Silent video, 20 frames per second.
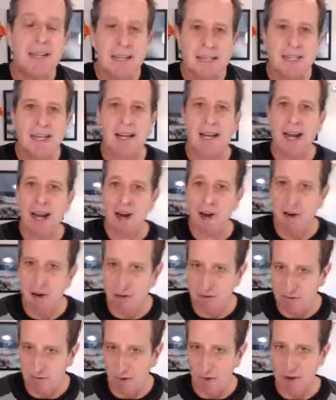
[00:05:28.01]
a scenario
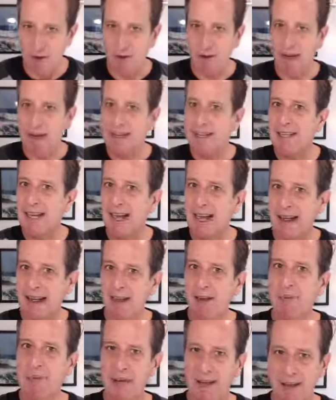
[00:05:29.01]
for you and tell
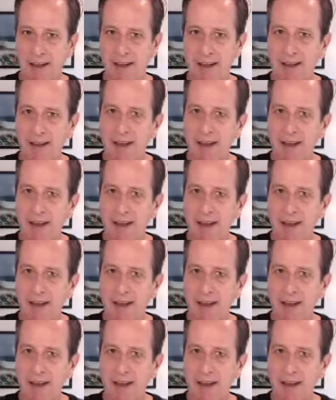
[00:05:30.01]
me